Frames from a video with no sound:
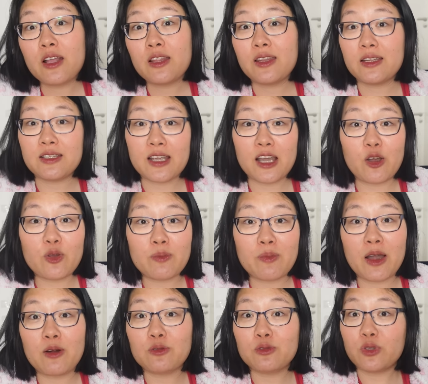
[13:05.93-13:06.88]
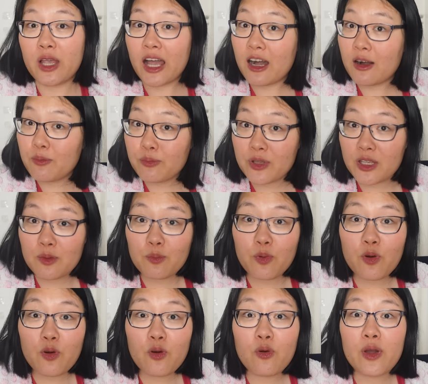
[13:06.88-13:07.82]
they tell him how to help
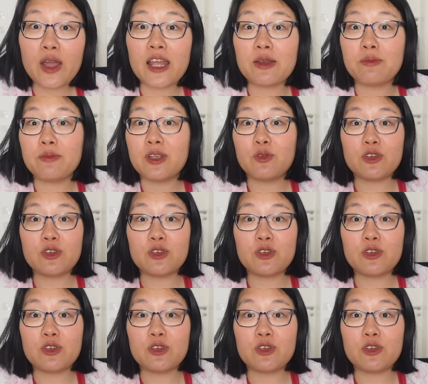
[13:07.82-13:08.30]
people and be